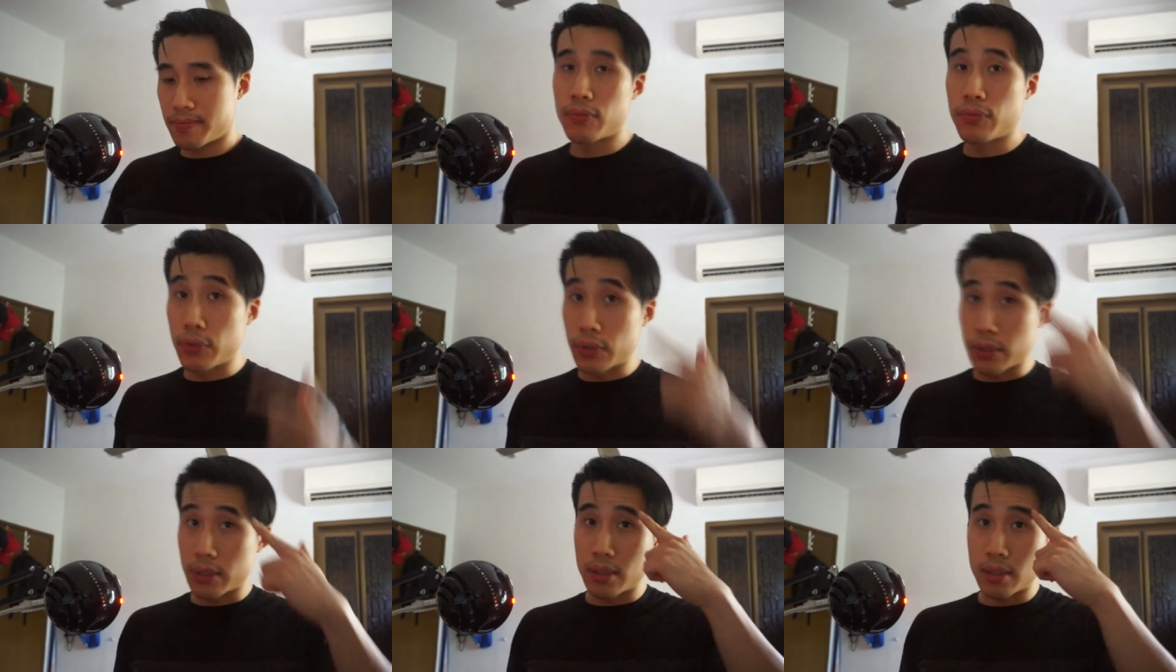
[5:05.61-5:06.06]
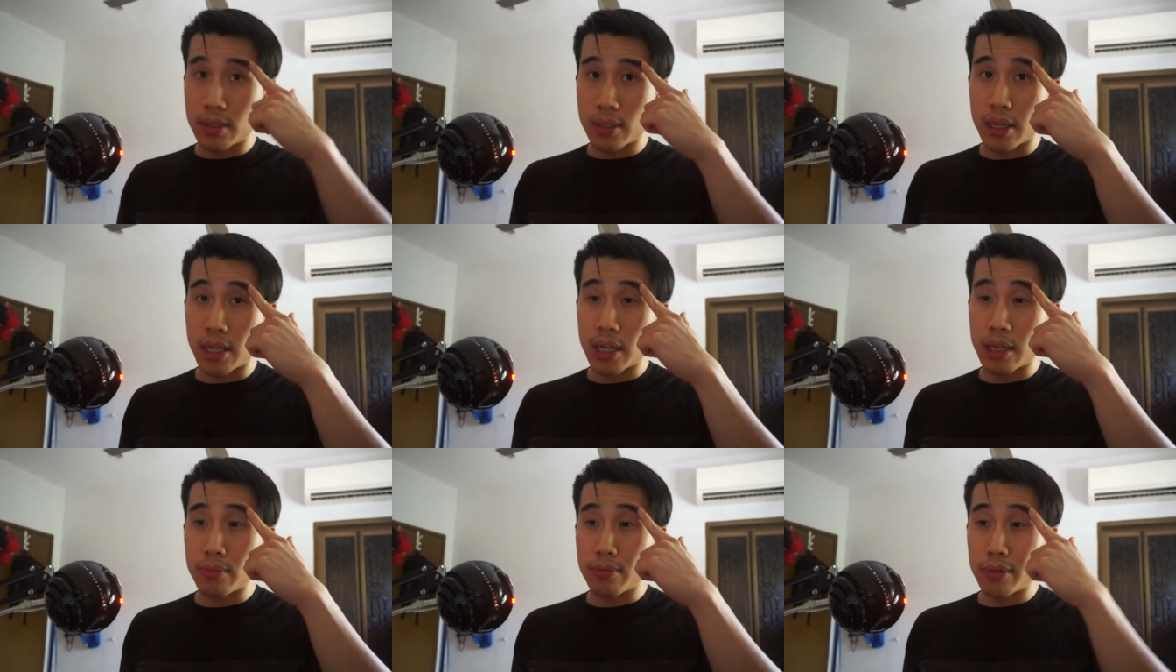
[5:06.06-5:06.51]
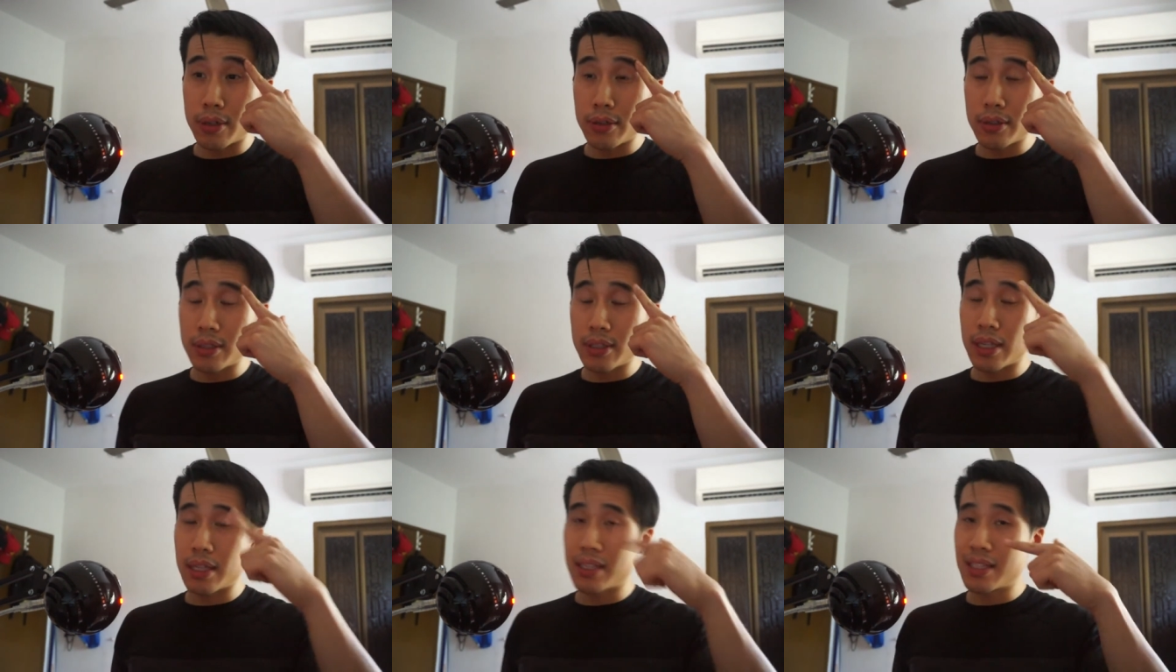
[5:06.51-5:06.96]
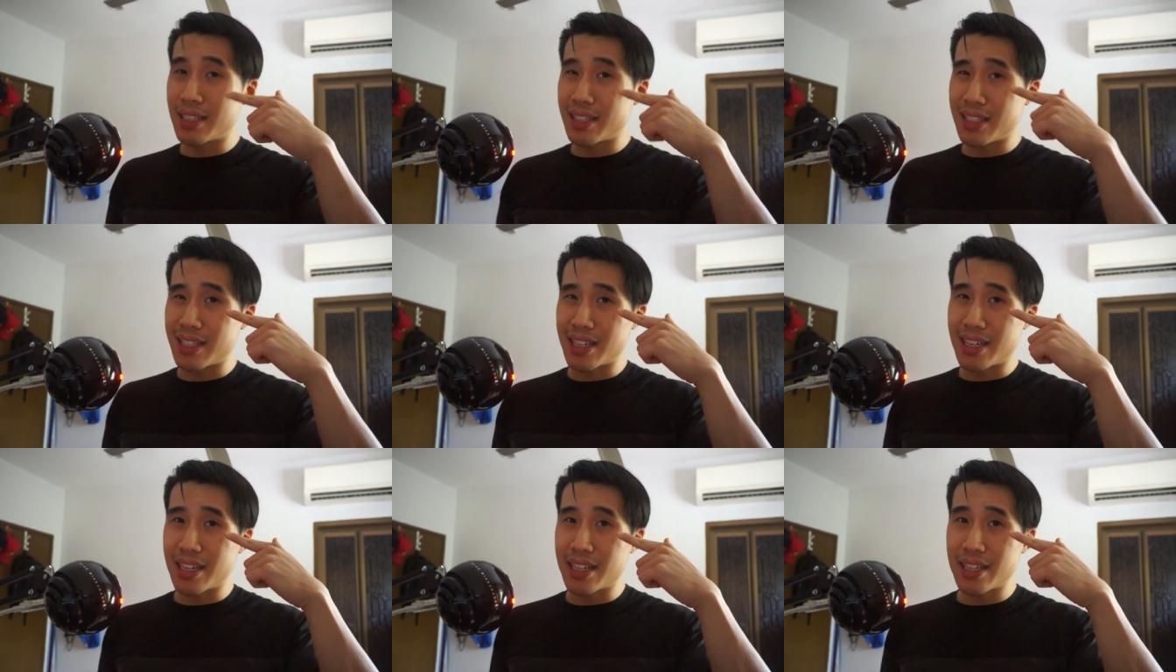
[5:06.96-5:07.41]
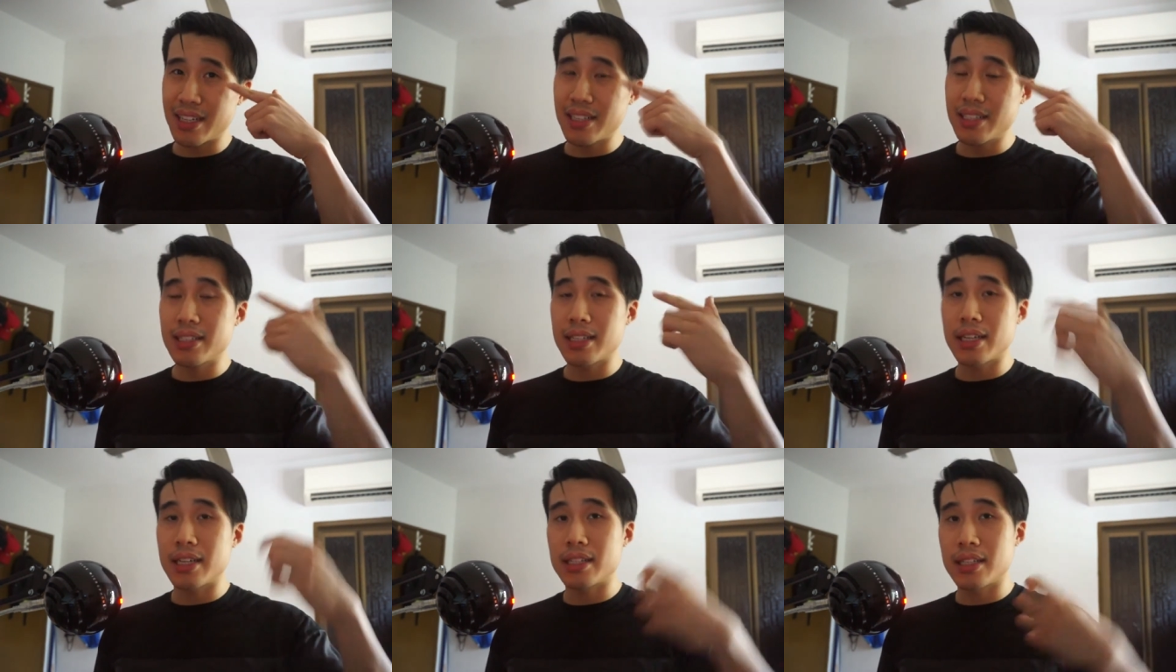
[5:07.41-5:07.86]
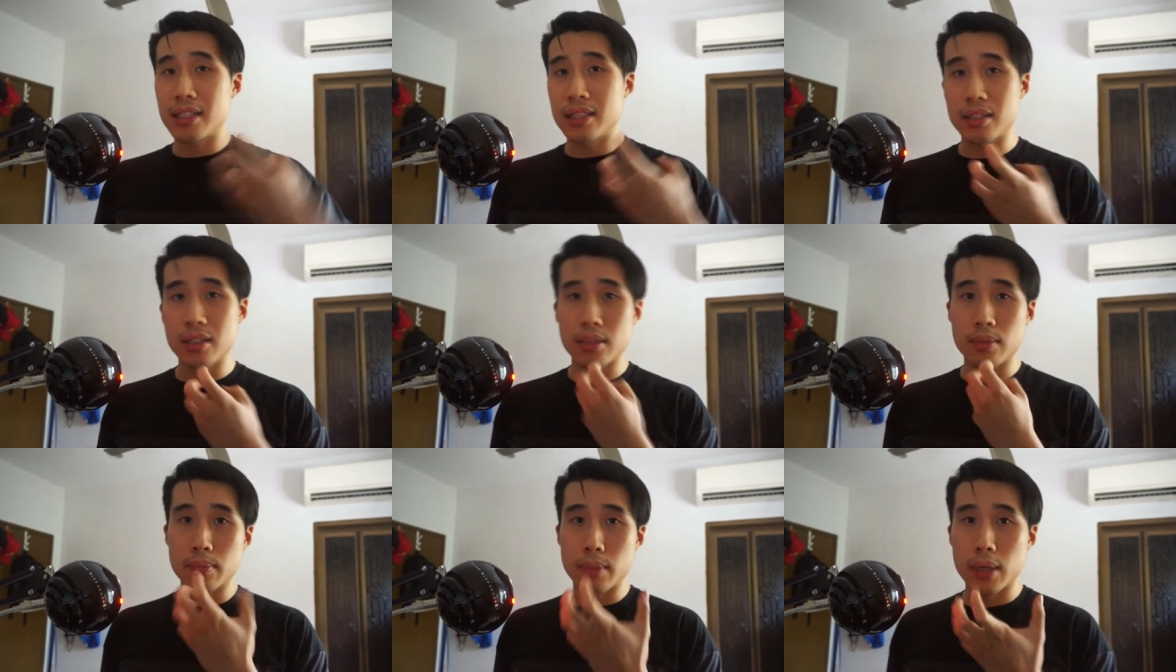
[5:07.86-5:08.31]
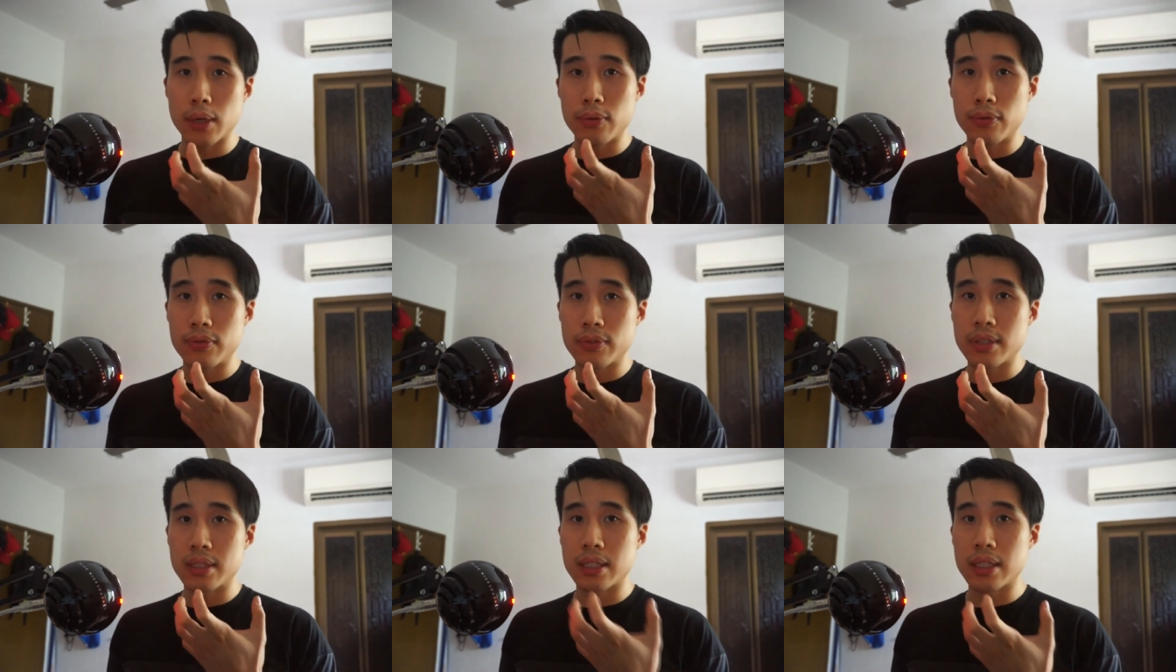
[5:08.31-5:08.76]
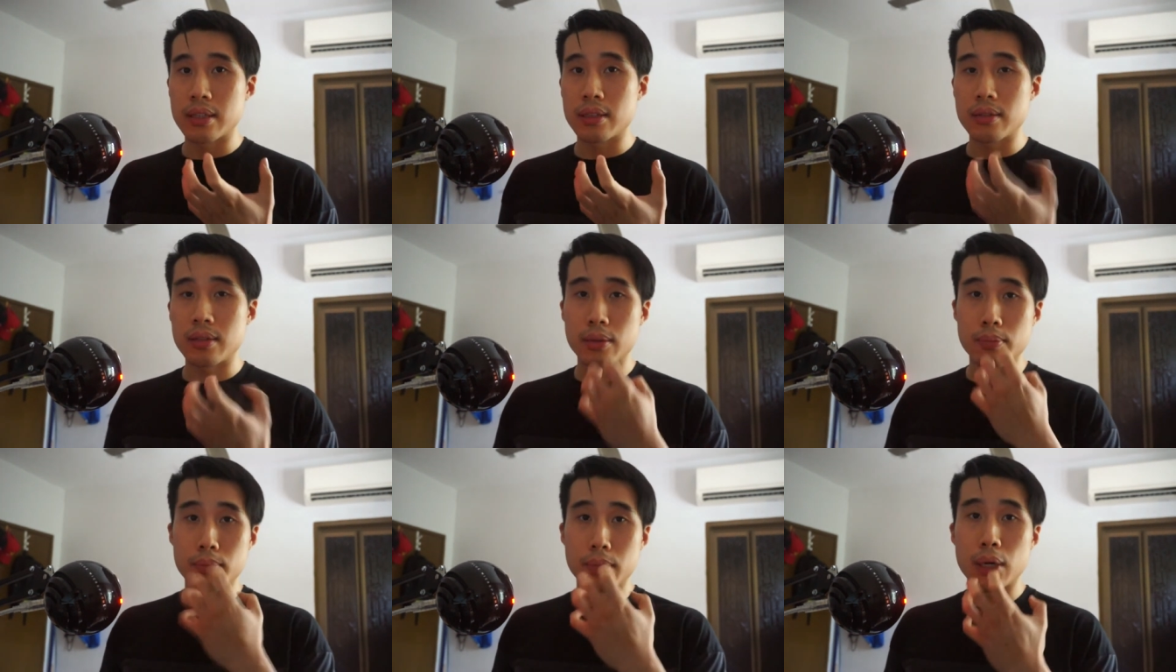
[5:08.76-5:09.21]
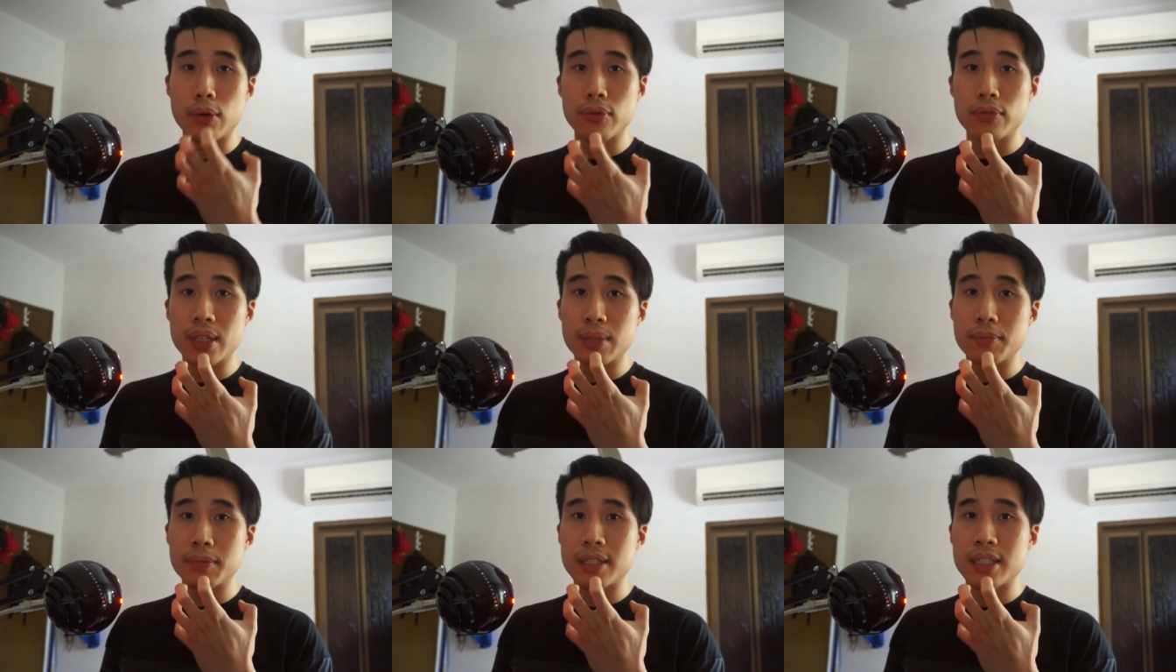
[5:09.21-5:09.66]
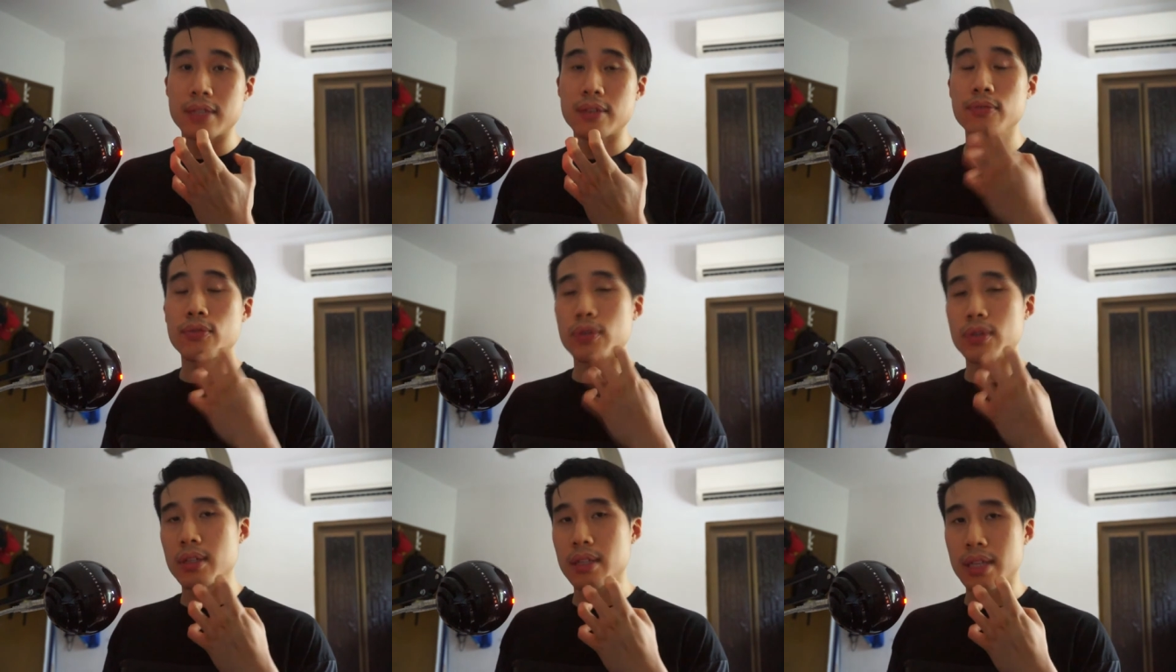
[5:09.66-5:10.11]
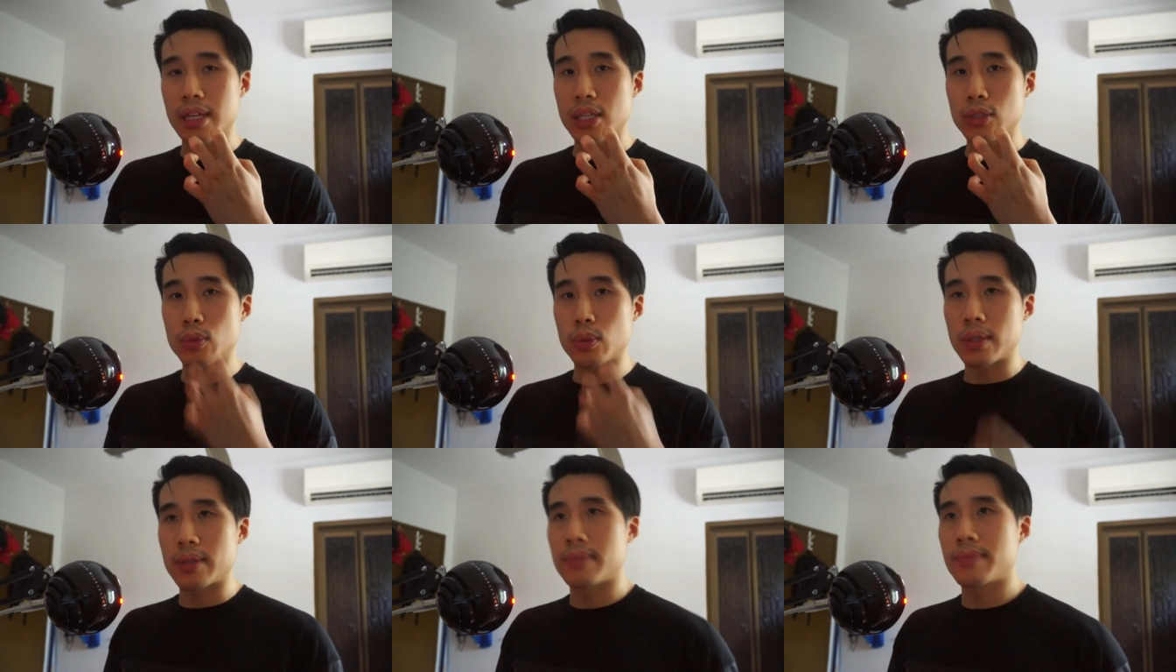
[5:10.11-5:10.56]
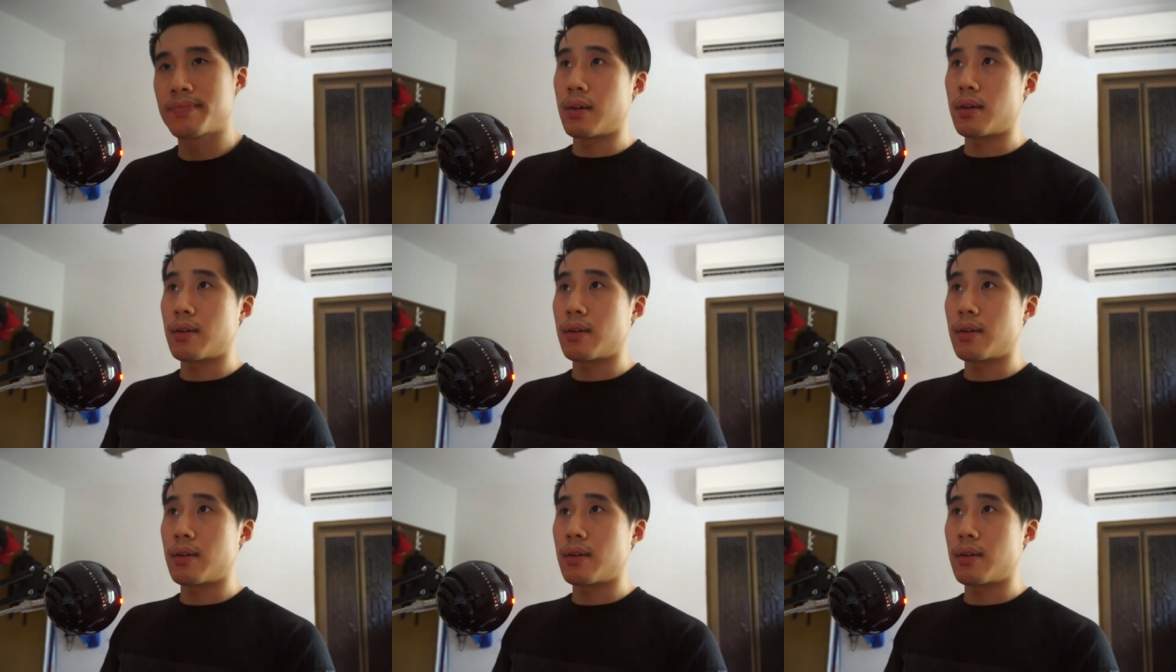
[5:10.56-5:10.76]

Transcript: First, eyebrows, and then the eyes, and then the mouth lip sync for the last one.